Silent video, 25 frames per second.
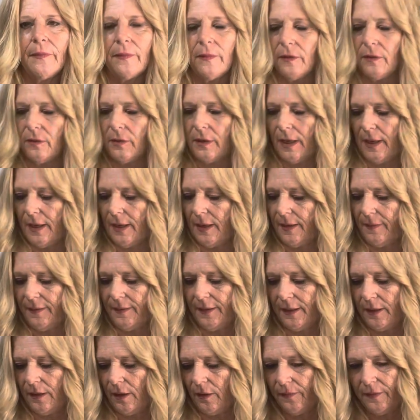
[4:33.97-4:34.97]
Okay, and
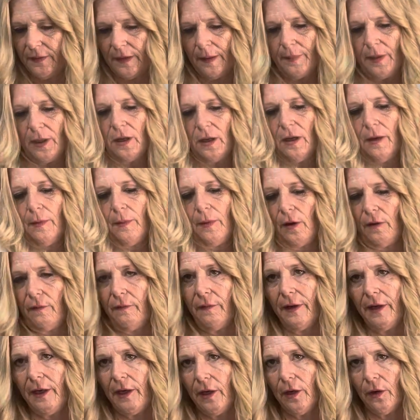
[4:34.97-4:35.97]
then I'm going to come
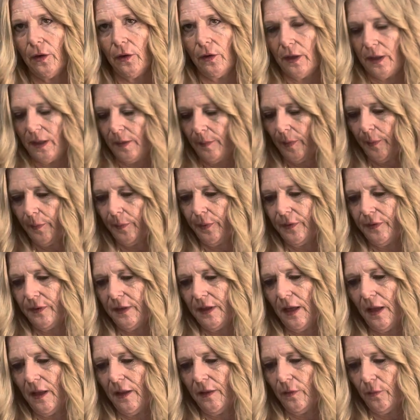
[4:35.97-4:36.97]
over here, and I'm going to put
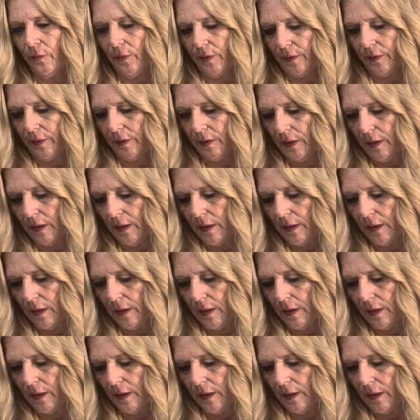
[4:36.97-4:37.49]
the other one.